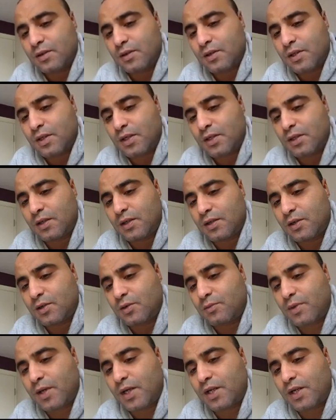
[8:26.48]
Okay,
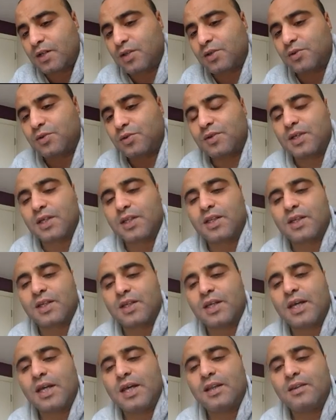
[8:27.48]
combine the 2 together
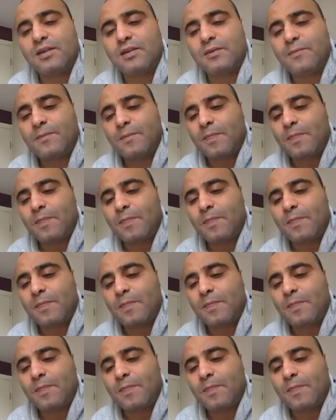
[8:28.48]
again.